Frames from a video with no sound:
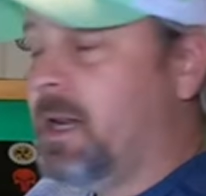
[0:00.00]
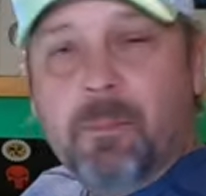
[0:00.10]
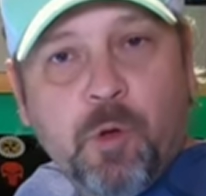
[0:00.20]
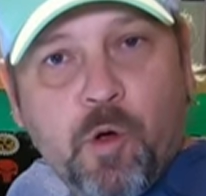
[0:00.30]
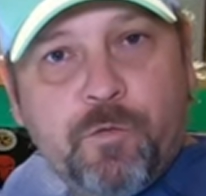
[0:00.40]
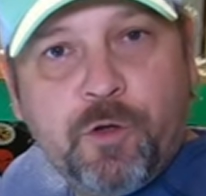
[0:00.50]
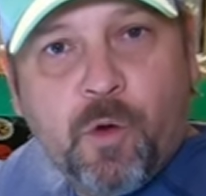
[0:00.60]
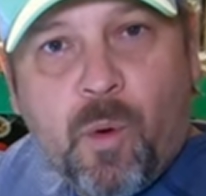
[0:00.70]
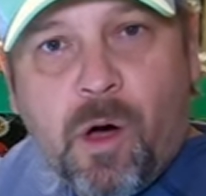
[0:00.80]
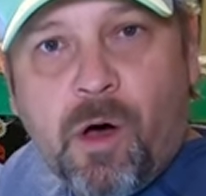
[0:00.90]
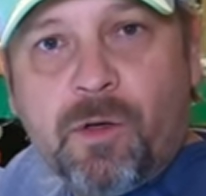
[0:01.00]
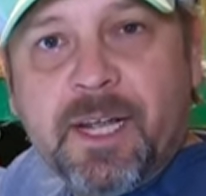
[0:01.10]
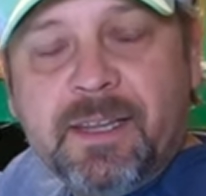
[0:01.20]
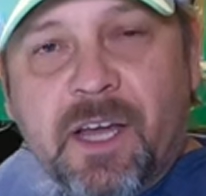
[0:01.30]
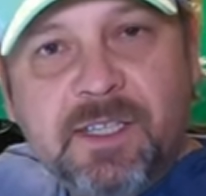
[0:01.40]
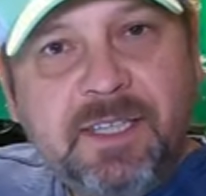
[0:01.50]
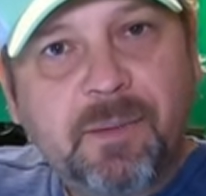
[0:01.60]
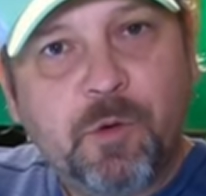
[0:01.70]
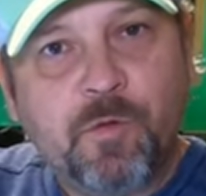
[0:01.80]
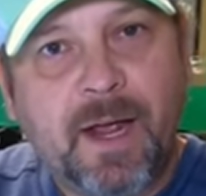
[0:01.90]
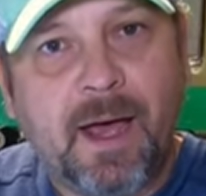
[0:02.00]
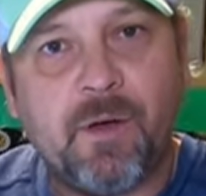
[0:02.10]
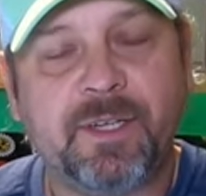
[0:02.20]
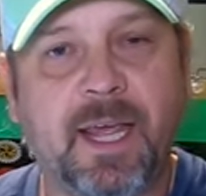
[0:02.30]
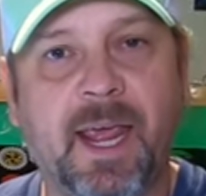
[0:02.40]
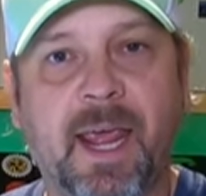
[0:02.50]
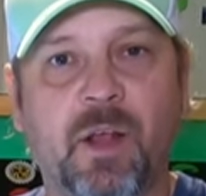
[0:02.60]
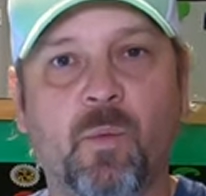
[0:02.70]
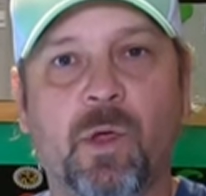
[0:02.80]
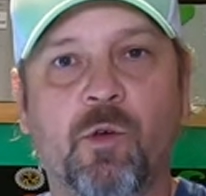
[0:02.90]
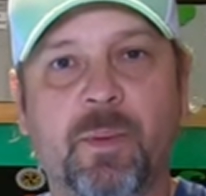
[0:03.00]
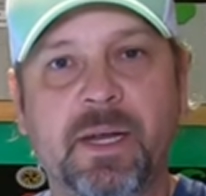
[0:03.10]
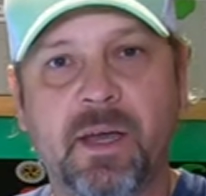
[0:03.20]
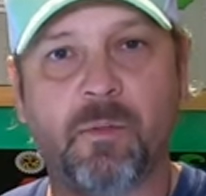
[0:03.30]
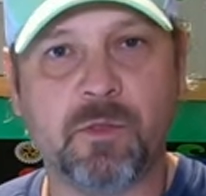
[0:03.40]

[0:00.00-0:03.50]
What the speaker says: get moved to the wall, get the Husky moved out, and we will be done